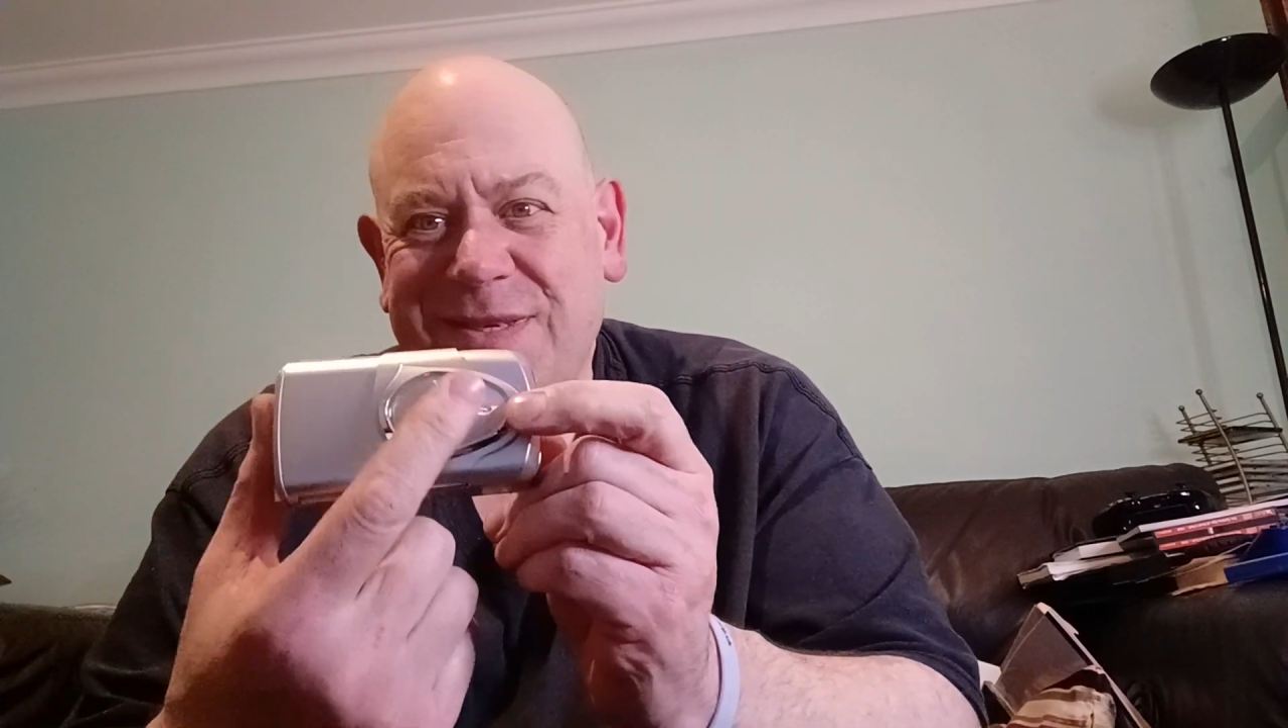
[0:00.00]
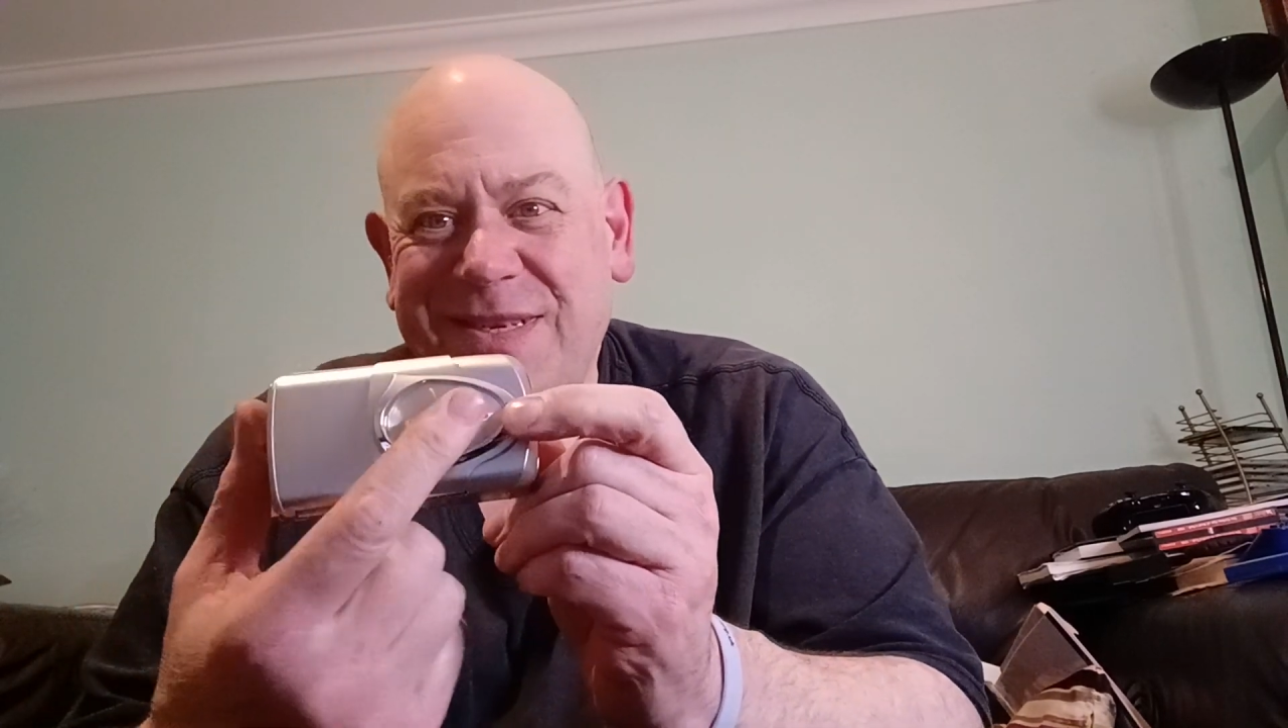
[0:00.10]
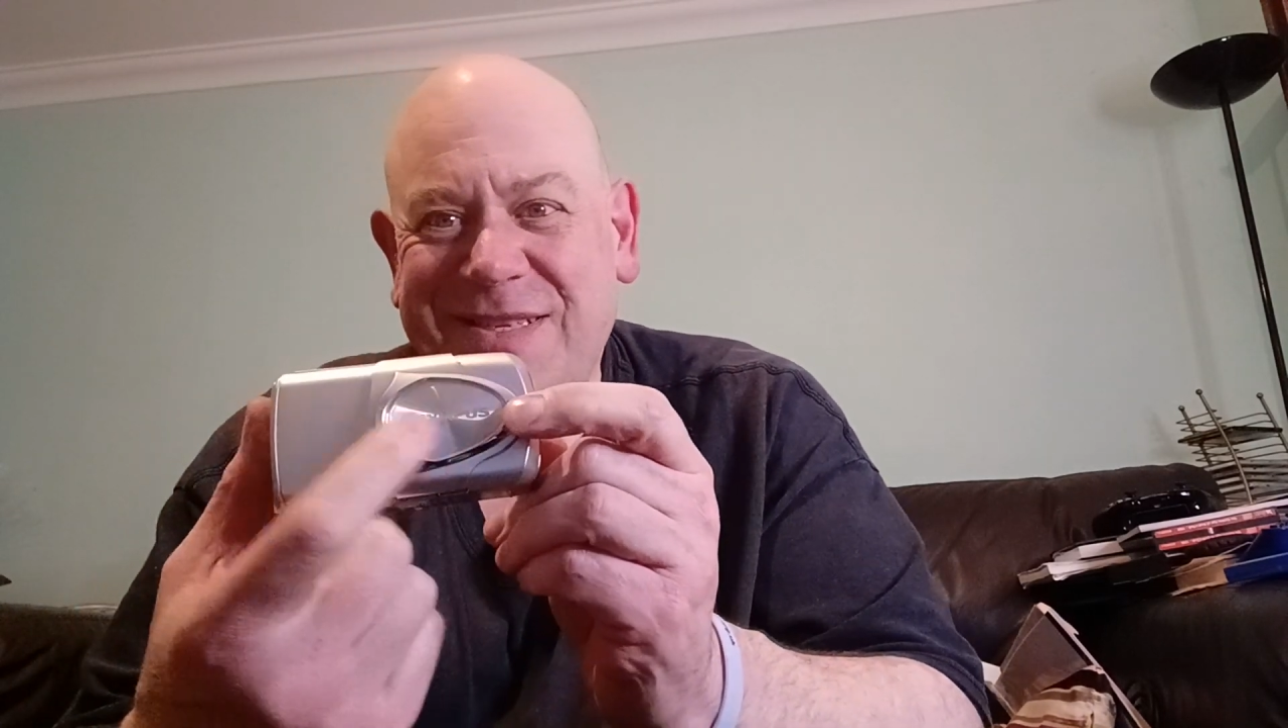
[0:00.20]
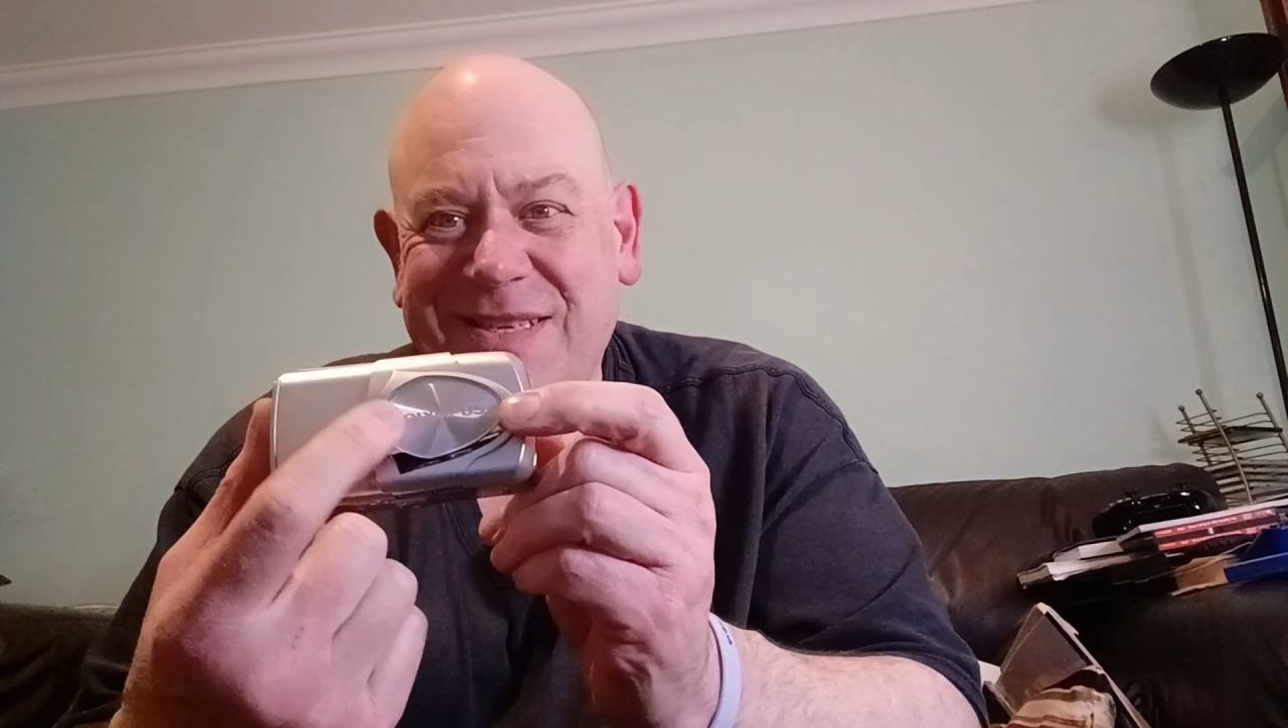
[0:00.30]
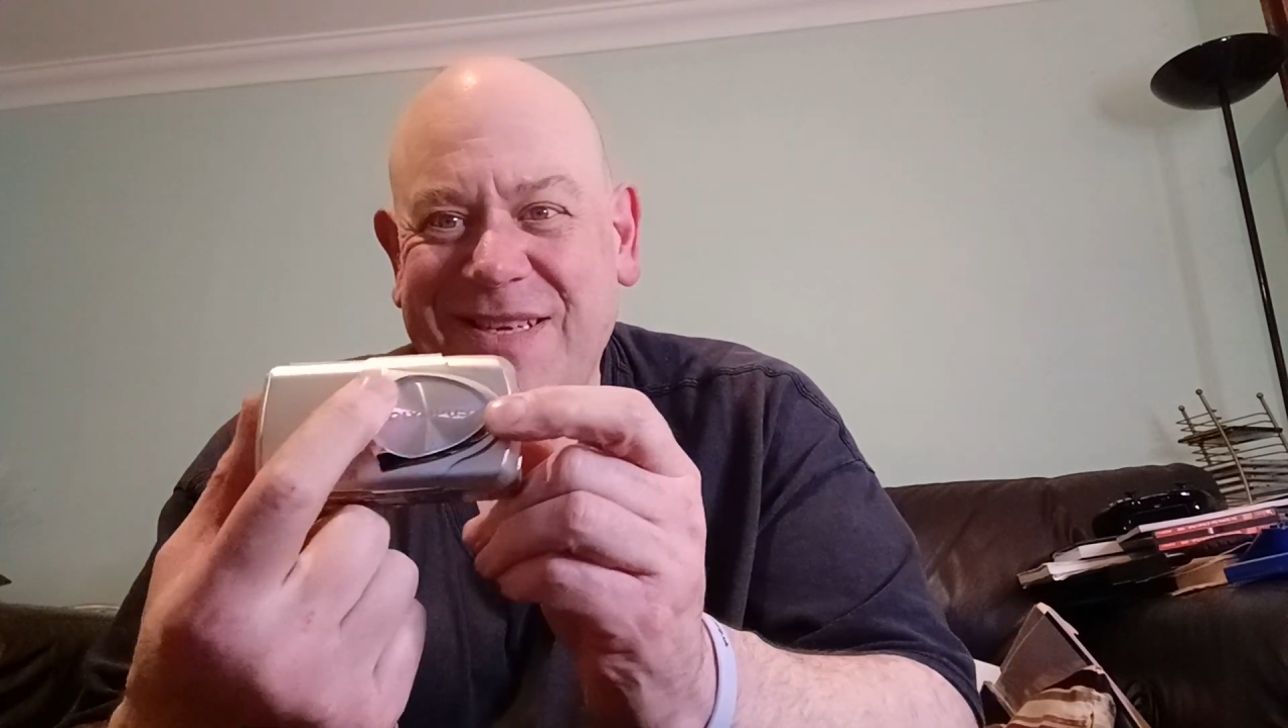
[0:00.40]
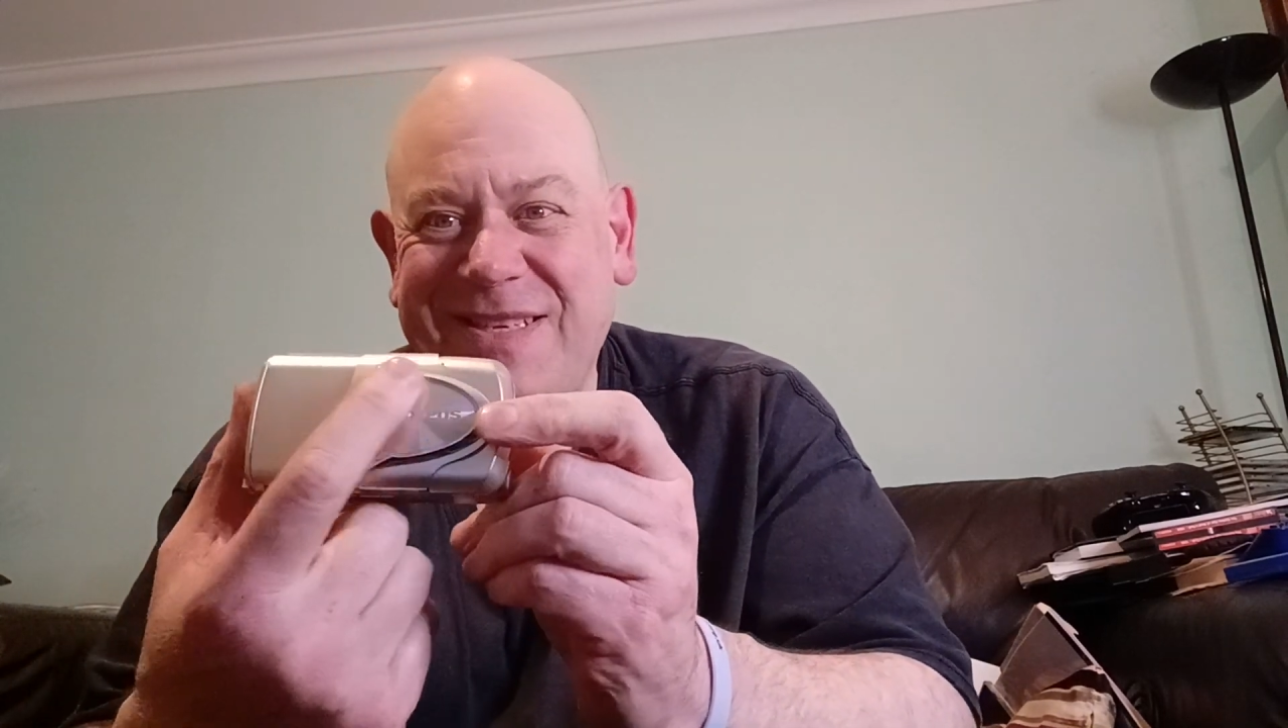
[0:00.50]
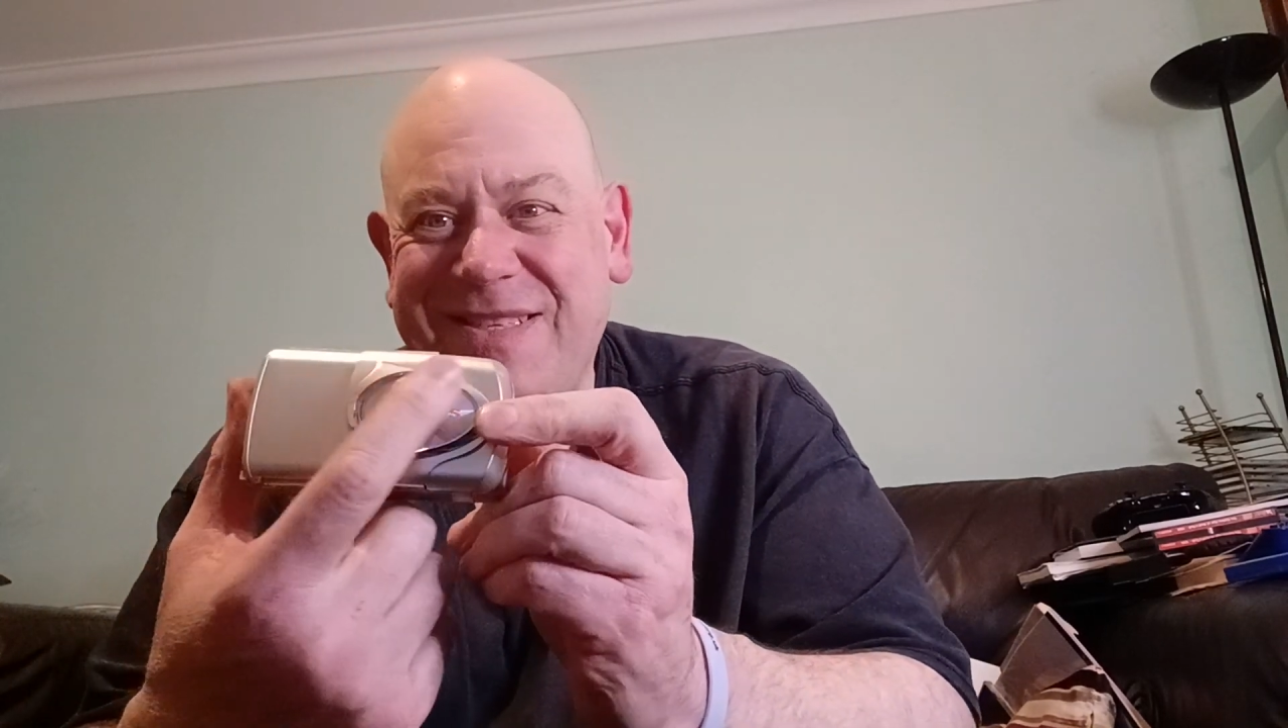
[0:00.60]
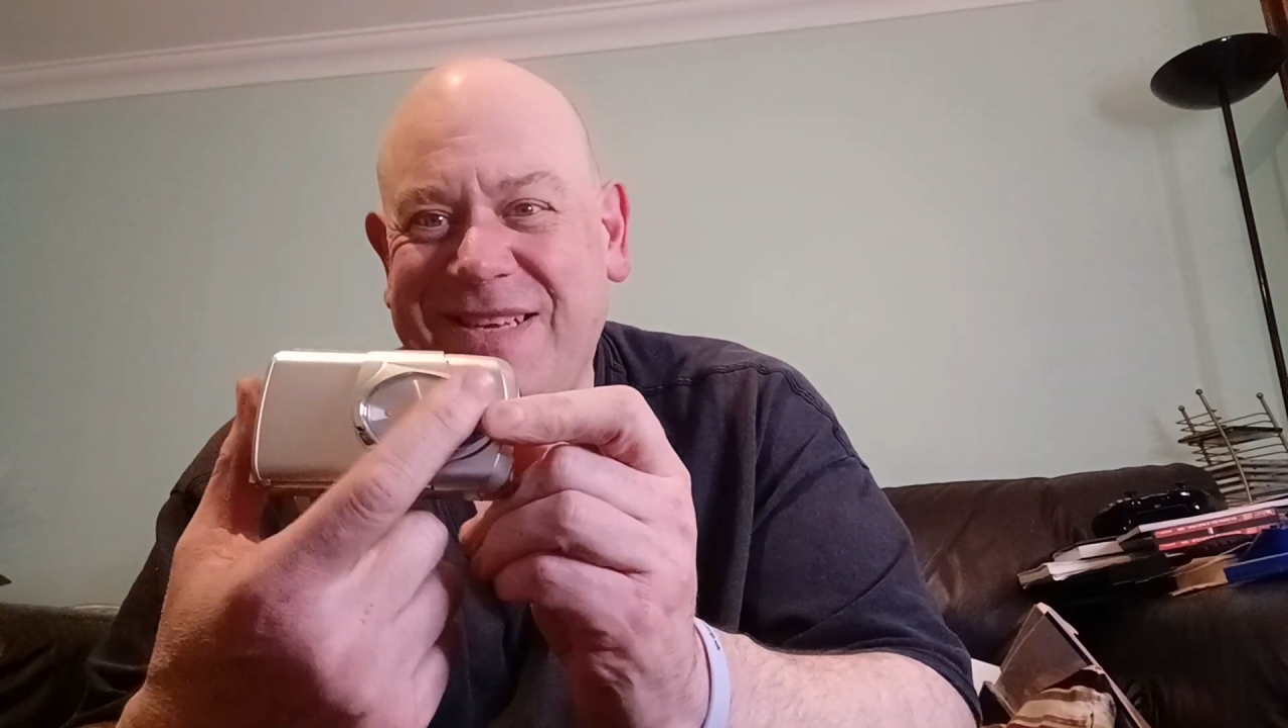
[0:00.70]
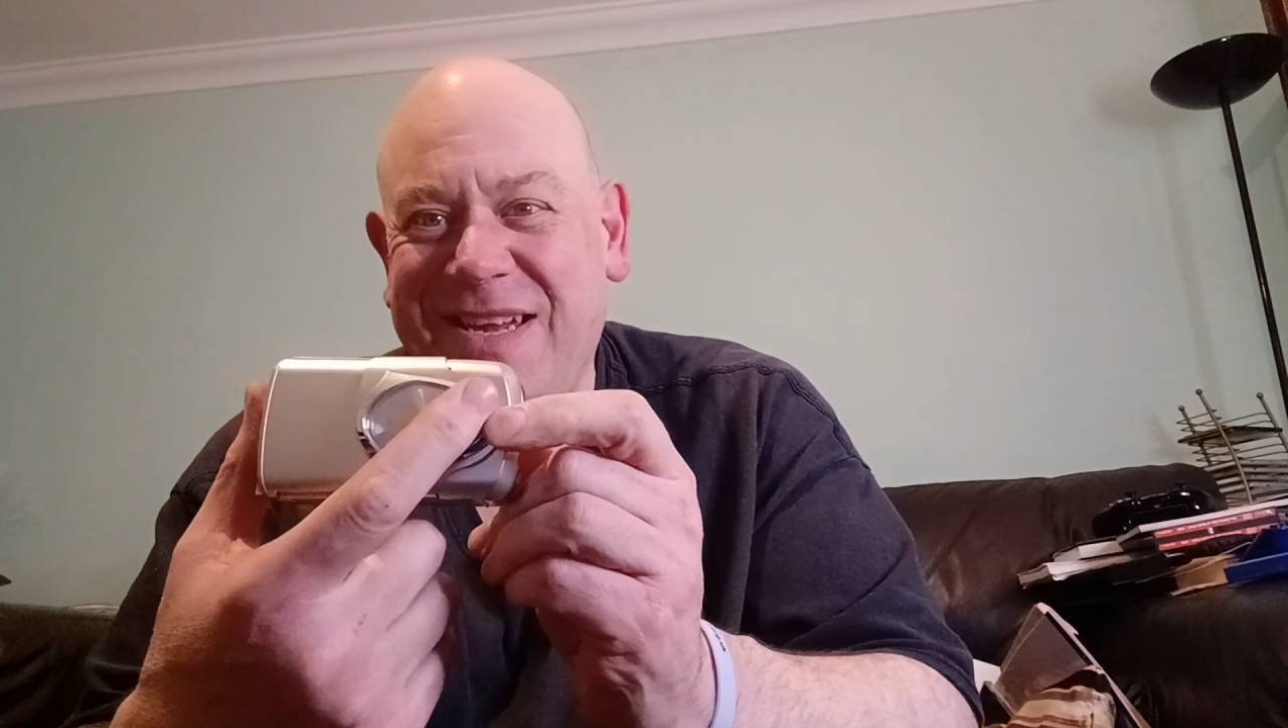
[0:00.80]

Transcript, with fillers: It's this